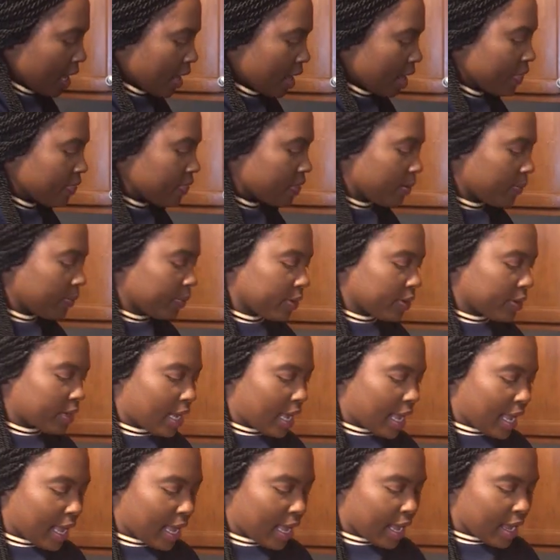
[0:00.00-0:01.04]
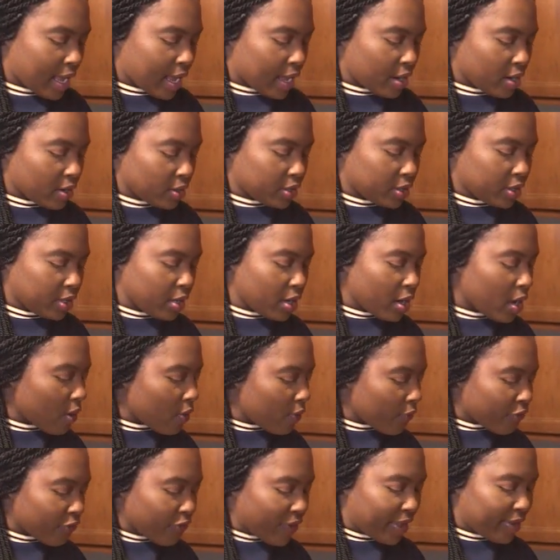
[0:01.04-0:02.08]
And then we're going to add good
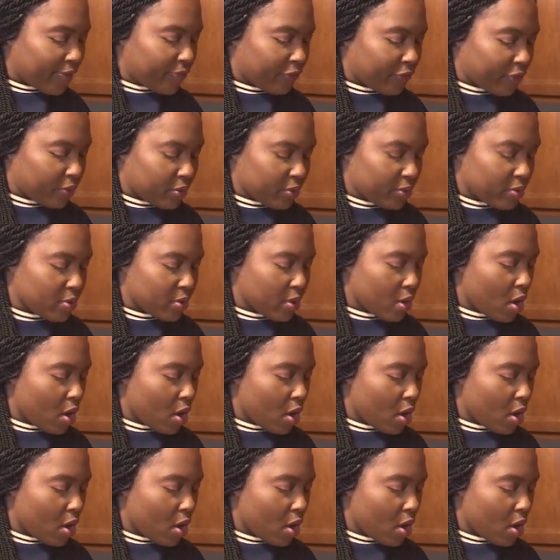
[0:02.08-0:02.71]
old faithful